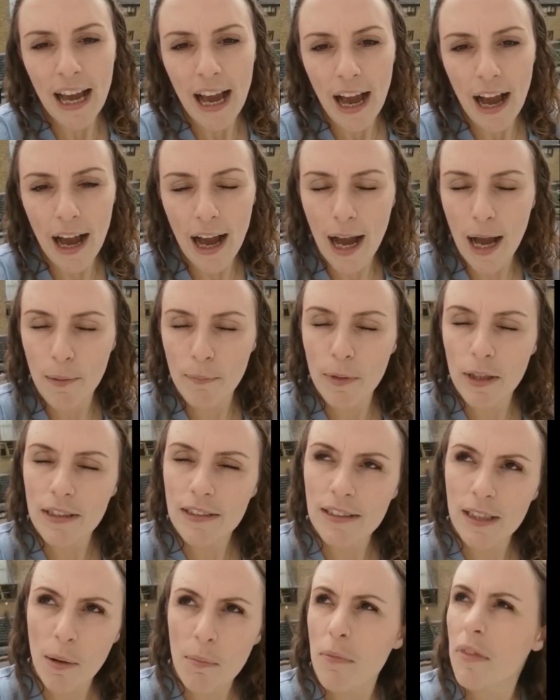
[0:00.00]
Some
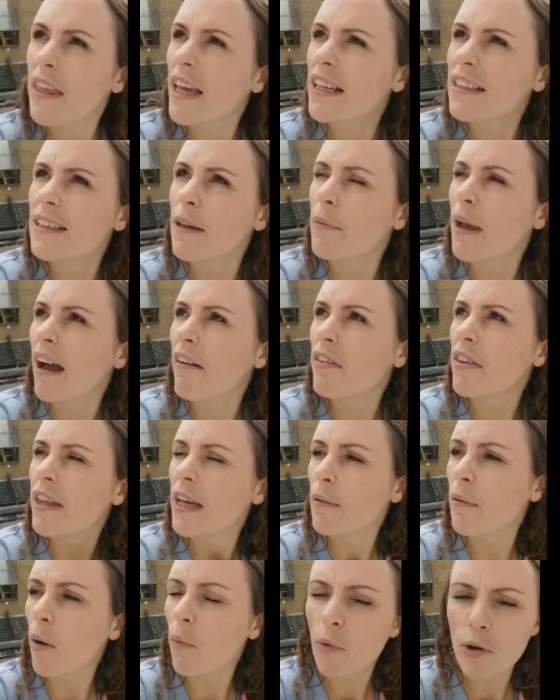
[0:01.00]
things, let me have a
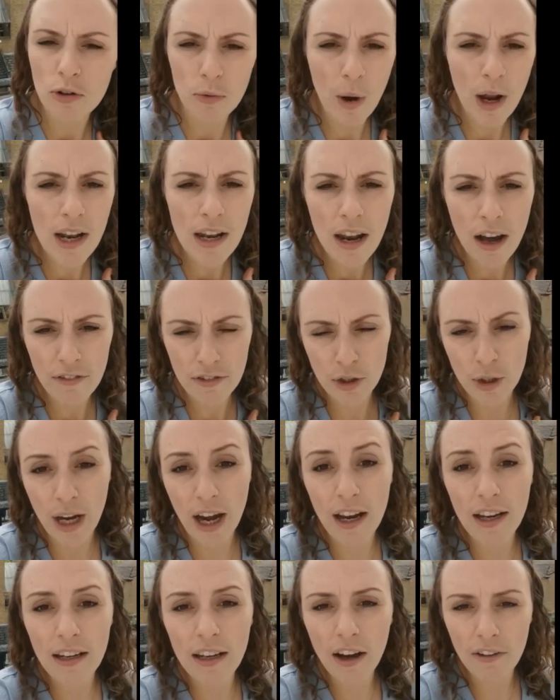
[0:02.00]
think about what do I love
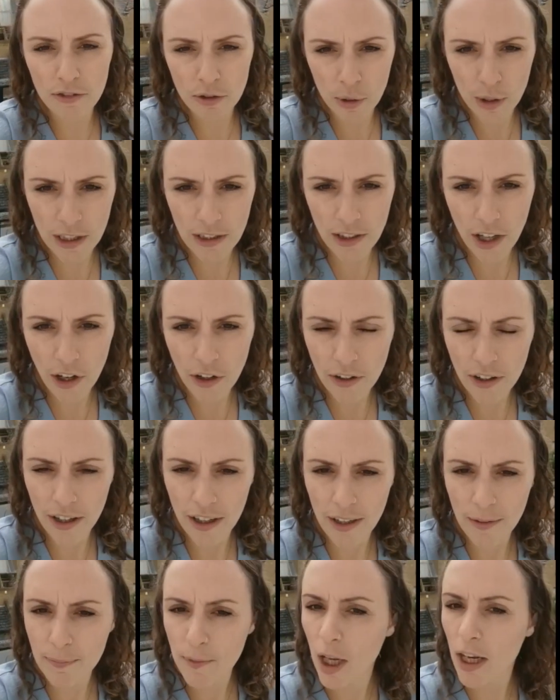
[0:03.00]
doing. I love doing
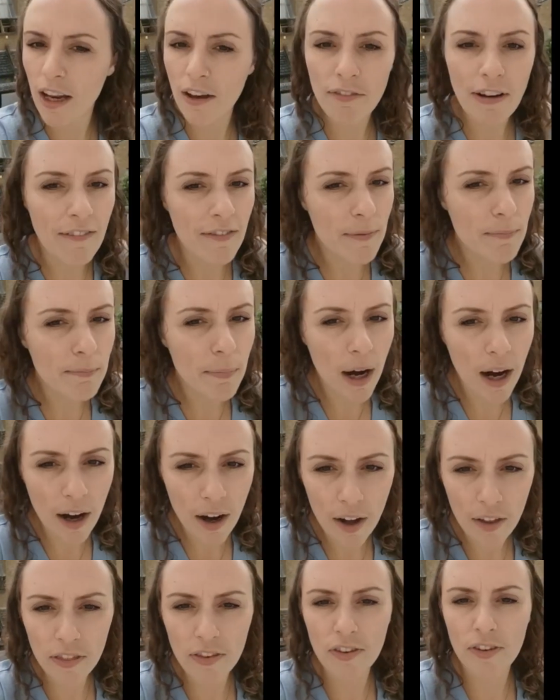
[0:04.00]
yoga, I love having
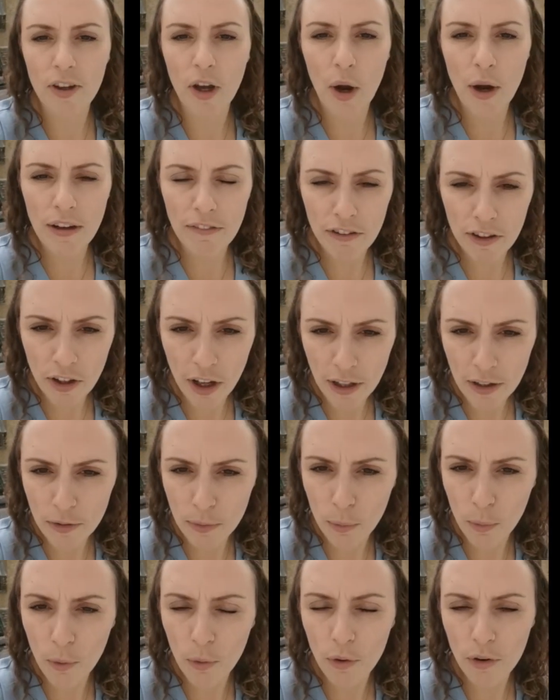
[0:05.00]
baths and going for
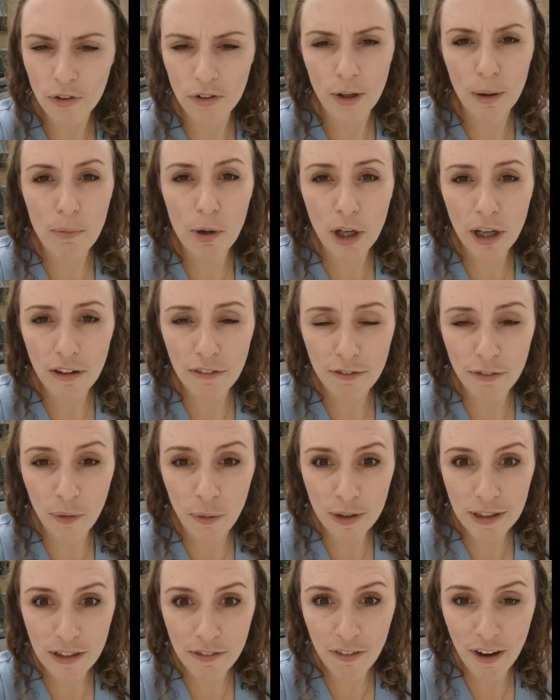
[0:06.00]
nice walks, and I'm looking
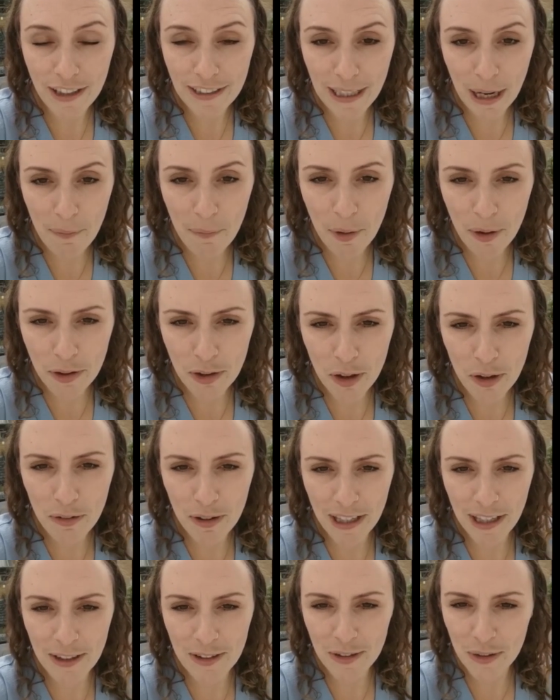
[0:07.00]
forward to finding out what you
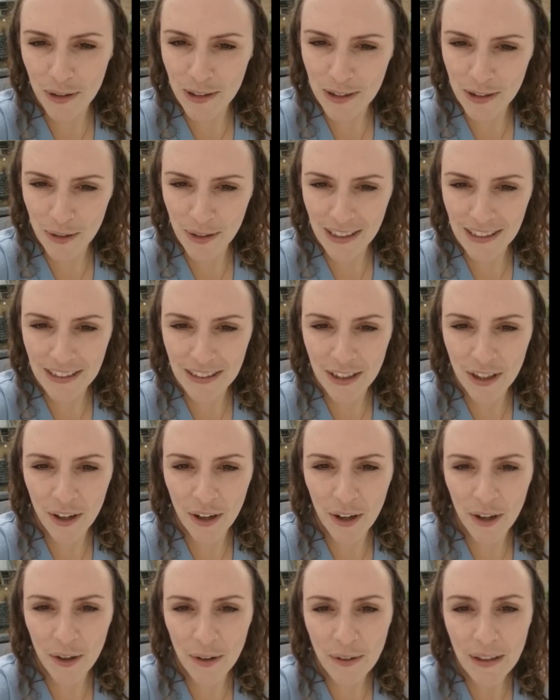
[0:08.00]
really enjoy doing
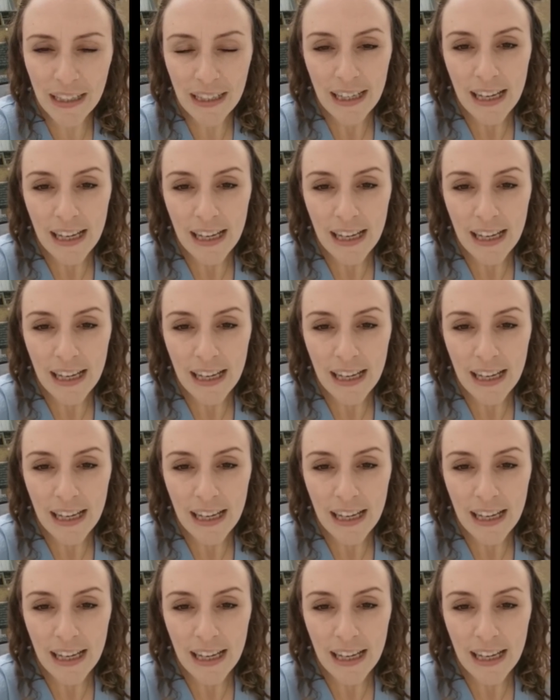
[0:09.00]
too.